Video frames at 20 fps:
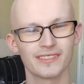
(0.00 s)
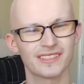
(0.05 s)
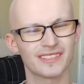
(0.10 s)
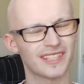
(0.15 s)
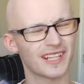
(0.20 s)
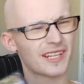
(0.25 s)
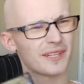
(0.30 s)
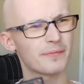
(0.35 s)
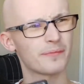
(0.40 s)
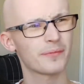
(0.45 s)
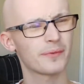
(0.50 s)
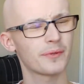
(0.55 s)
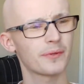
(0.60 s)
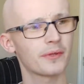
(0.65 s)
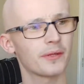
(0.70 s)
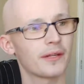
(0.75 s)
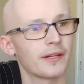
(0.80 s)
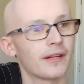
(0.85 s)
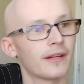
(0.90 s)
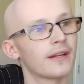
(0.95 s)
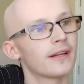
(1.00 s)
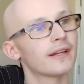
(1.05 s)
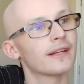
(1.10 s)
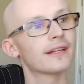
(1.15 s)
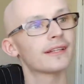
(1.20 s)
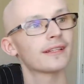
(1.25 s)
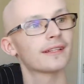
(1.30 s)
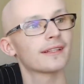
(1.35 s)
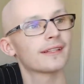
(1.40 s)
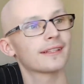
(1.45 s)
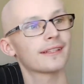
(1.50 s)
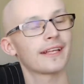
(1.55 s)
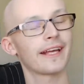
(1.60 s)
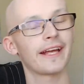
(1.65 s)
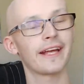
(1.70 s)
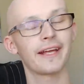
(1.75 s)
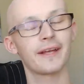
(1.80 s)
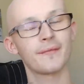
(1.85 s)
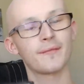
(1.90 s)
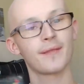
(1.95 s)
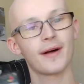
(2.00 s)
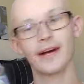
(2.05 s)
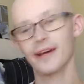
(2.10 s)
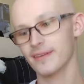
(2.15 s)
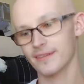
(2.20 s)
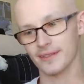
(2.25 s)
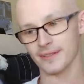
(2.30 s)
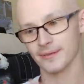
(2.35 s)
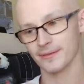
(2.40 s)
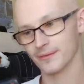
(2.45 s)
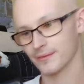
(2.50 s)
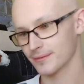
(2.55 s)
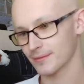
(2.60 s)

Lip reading: type game. I don't know.